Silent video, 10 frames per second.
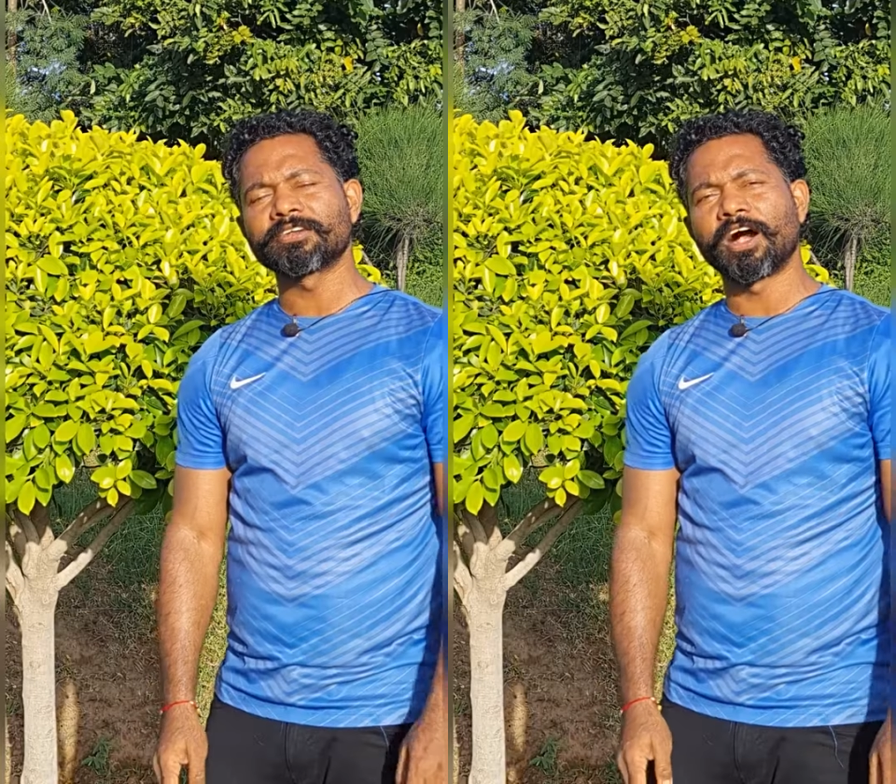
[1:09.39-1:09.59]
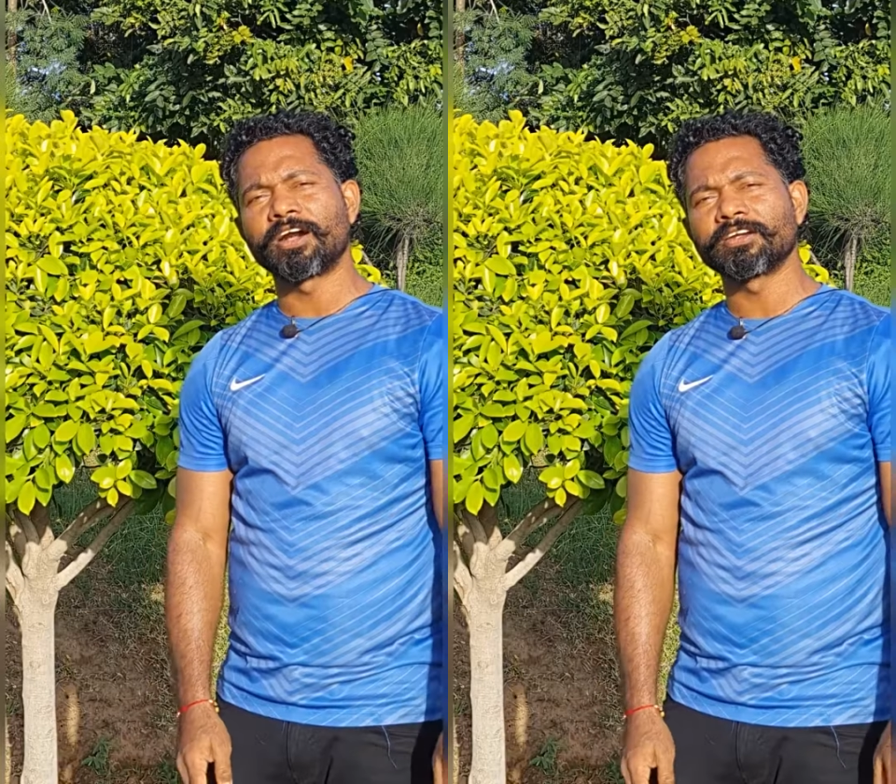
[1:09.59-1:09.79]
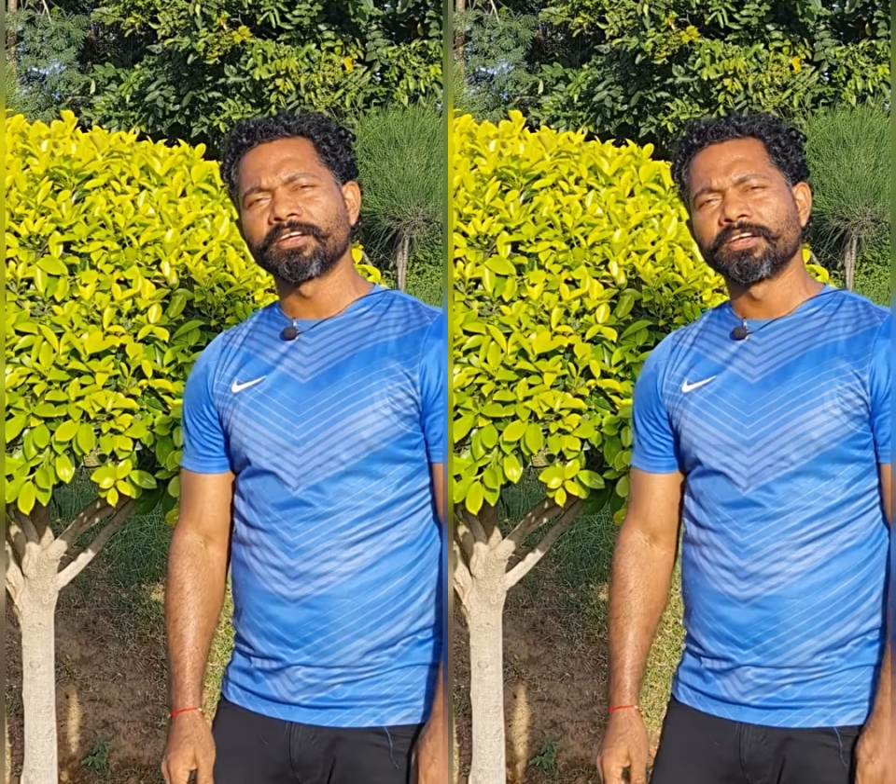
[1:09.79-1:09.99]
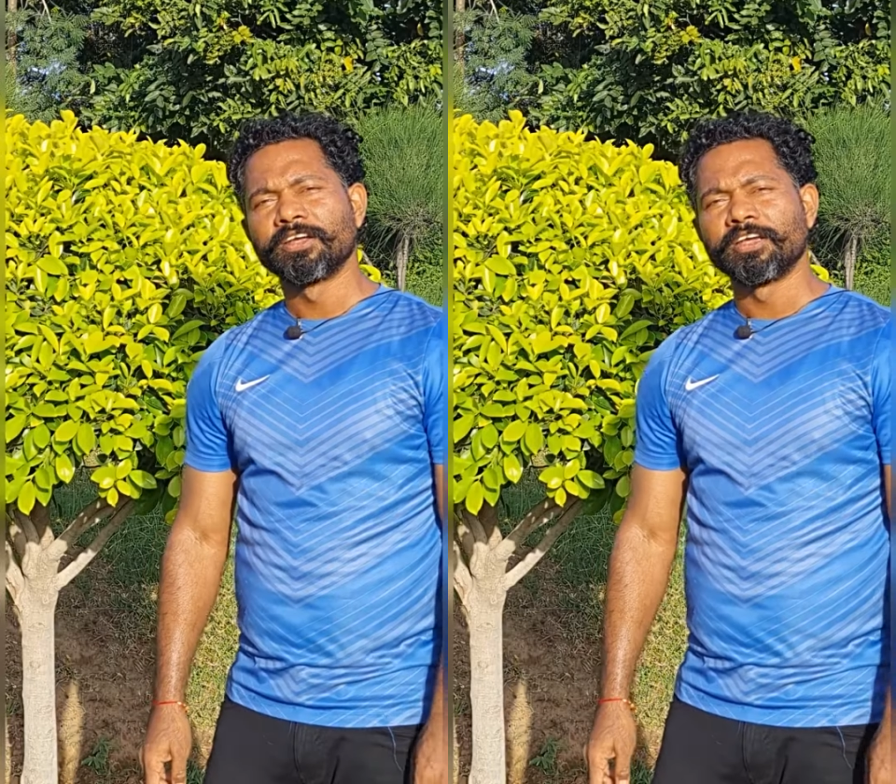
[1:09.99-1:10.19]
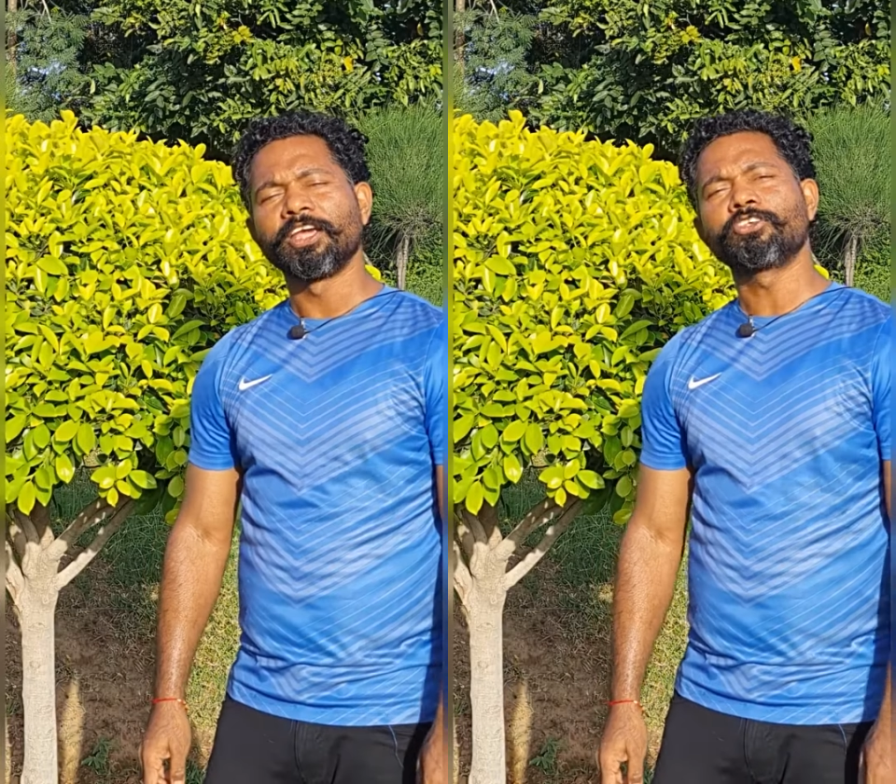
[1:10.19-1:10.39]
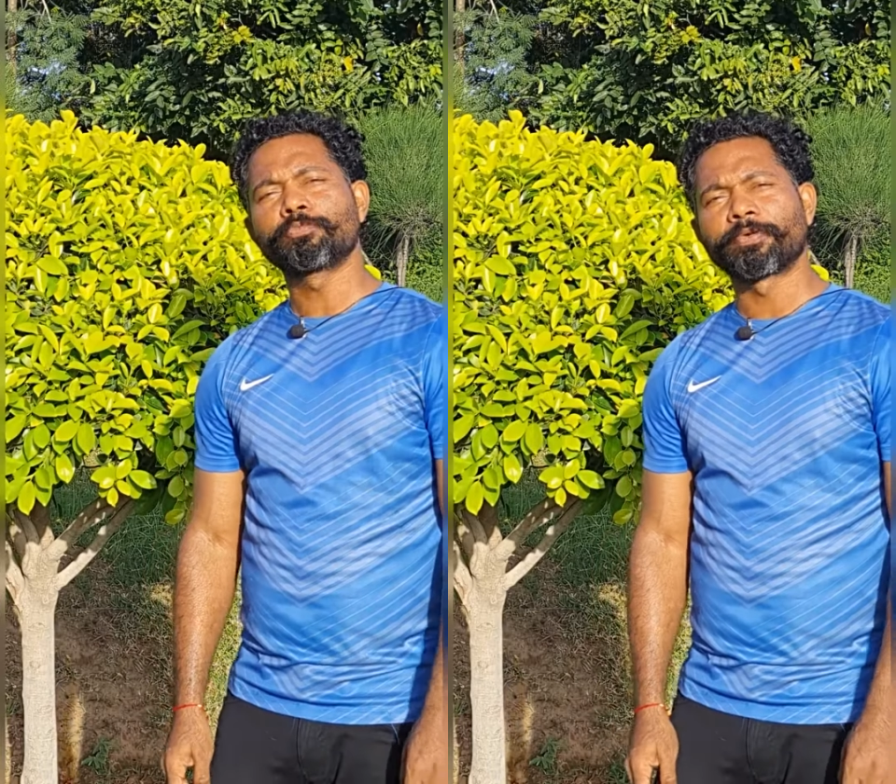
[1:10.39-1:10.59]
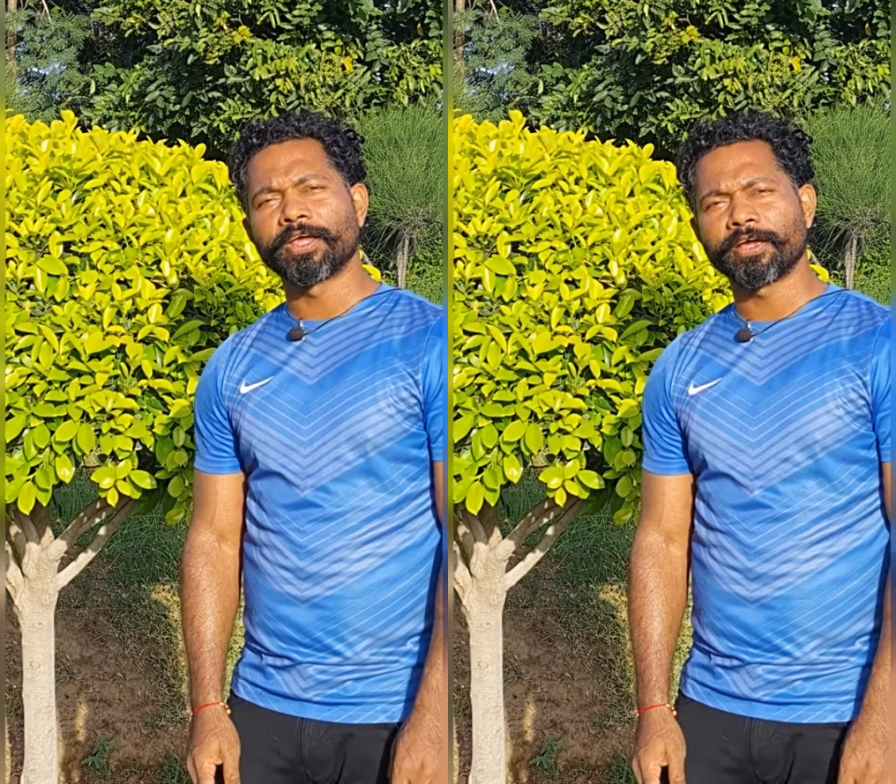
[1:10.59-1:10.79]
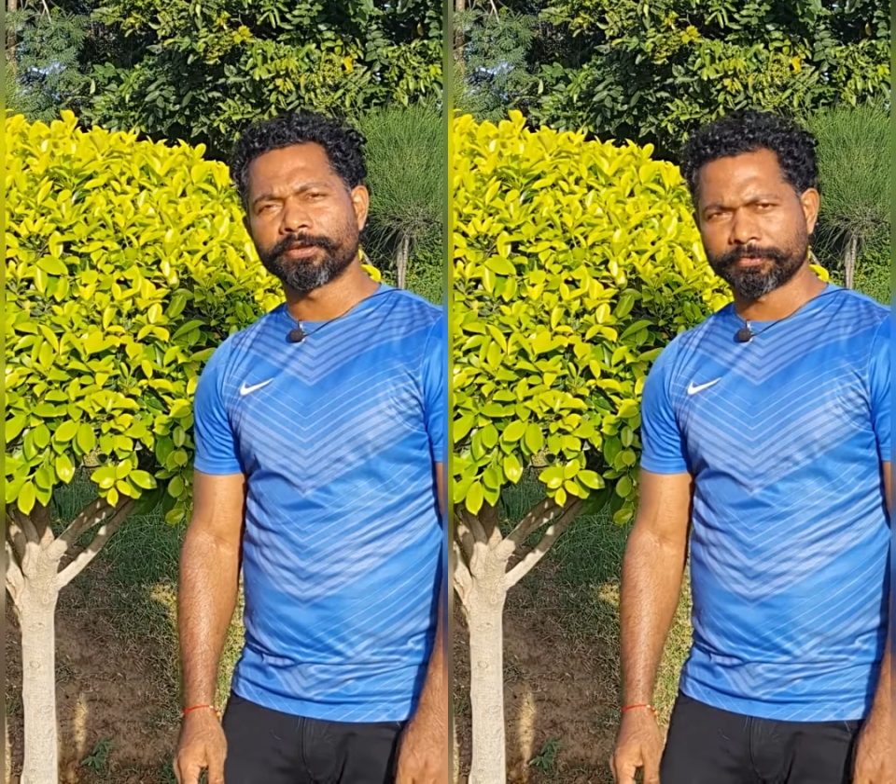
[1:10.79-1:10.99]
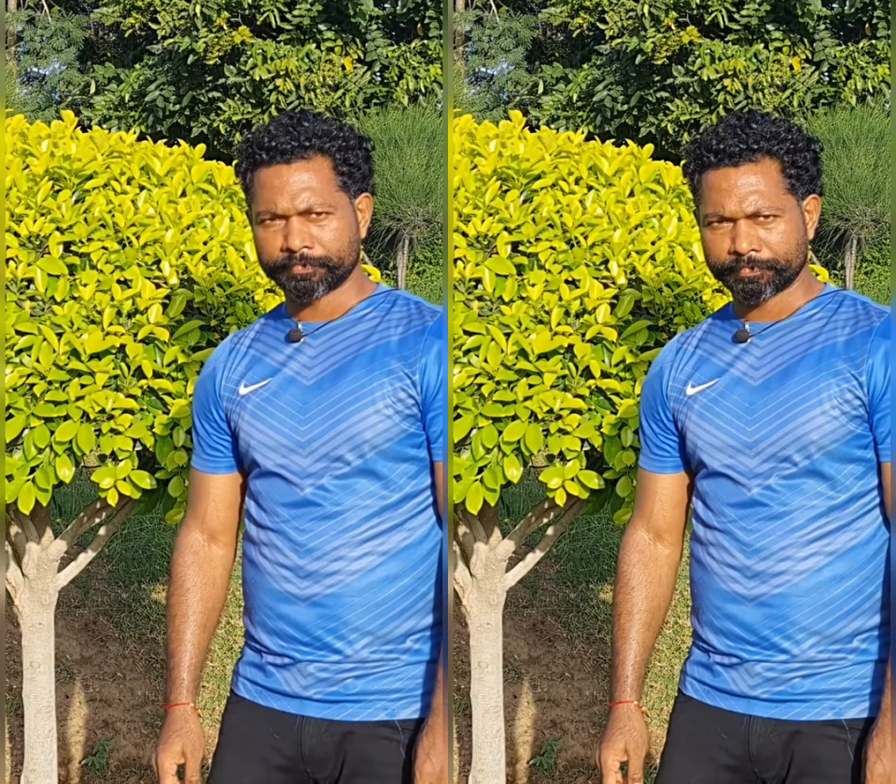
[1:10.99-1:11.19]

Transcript: start each prayer,